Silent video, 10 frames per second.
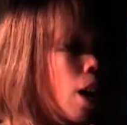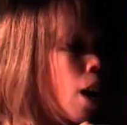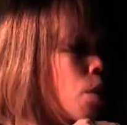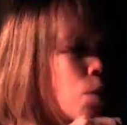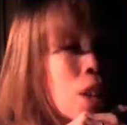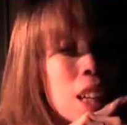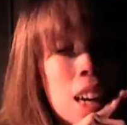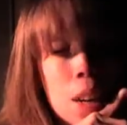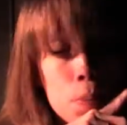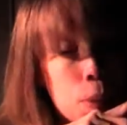Uh, really,
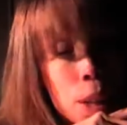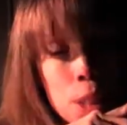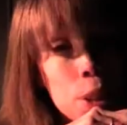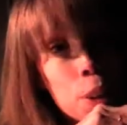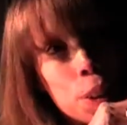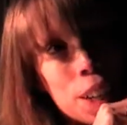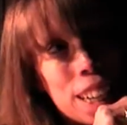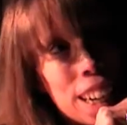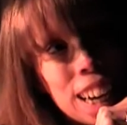I'm being so greedy.